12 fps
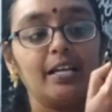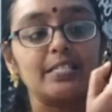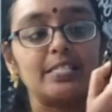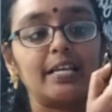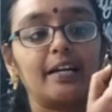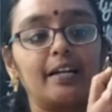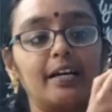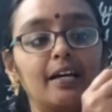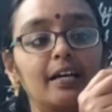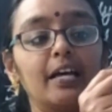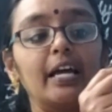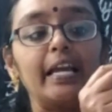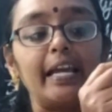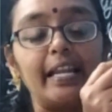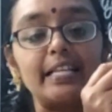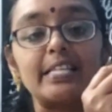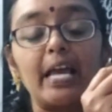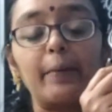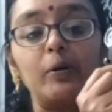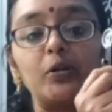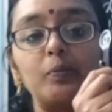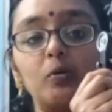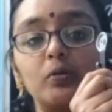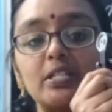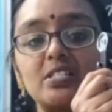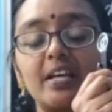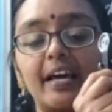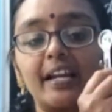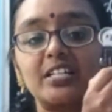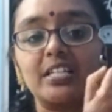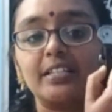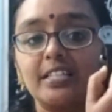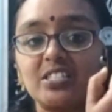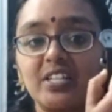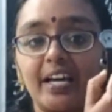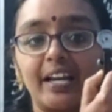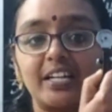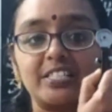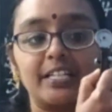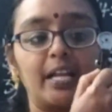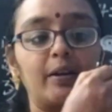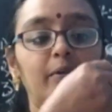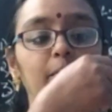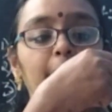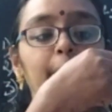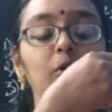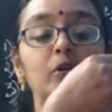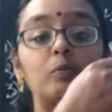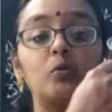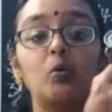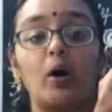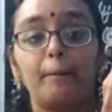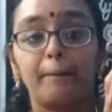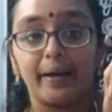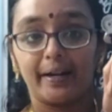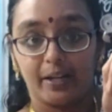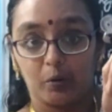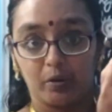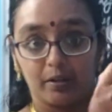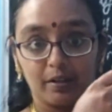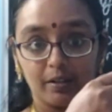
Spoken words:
See, Ganna, it is able to move this direction, and able to move up and down.